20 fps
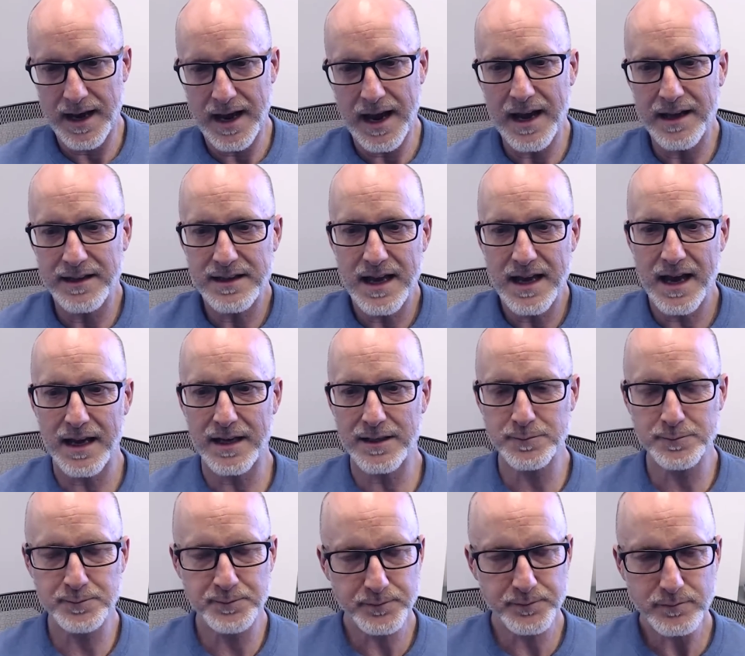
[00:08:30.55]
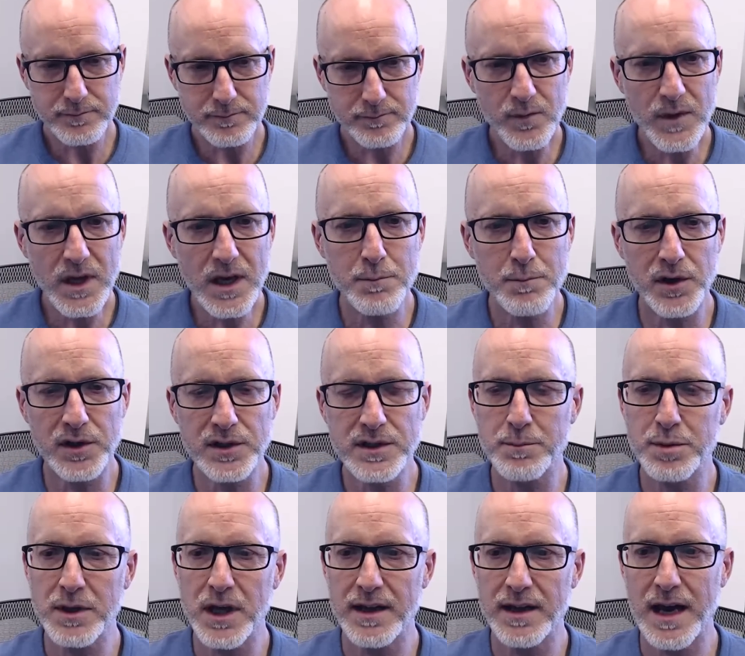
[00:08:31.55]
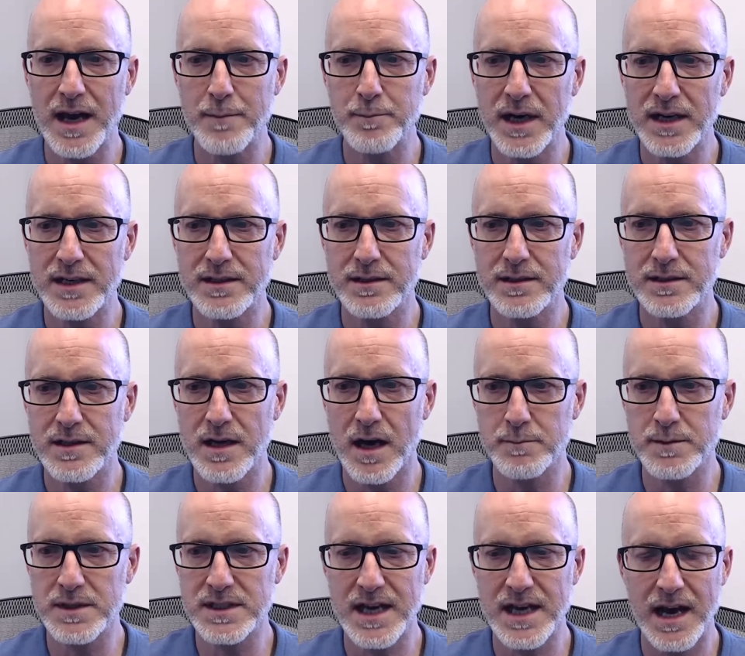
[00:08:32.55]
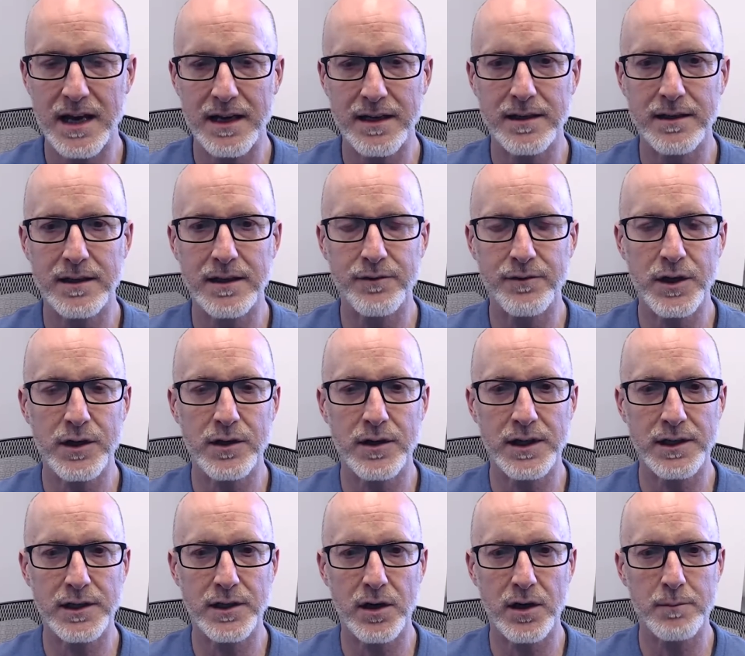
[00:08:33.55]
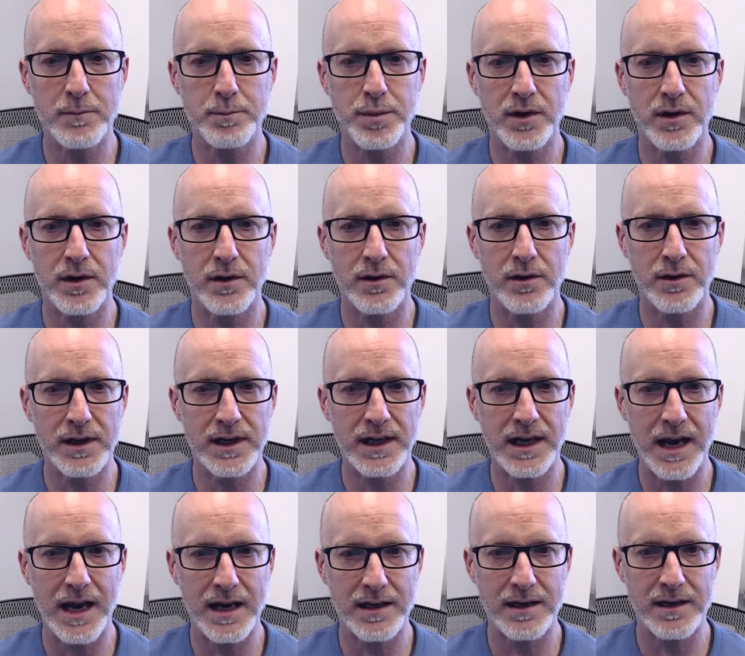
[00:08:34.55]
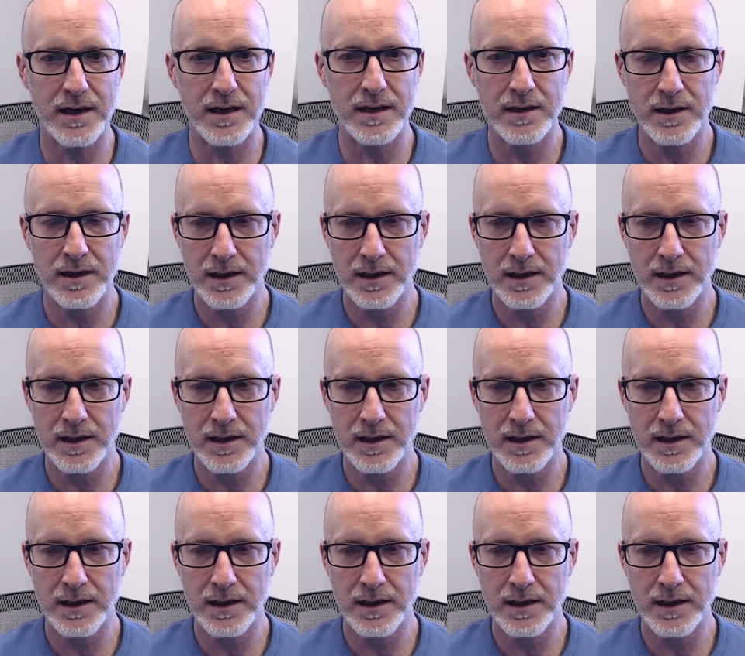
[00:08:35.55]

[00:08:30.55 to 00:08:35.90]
And then multiply that by times 10 if you're in Europe or in Canada.